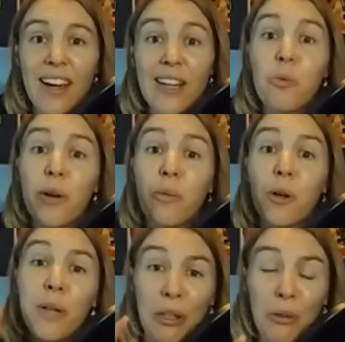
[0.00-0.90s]
is what
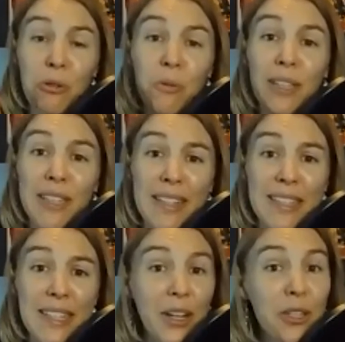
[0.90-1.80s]
would be usual and
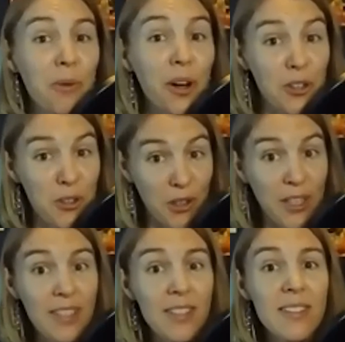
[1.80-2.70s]
necessary to run a
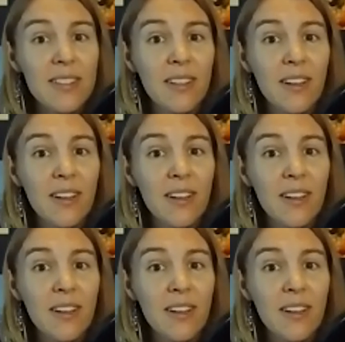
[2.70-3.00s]
circus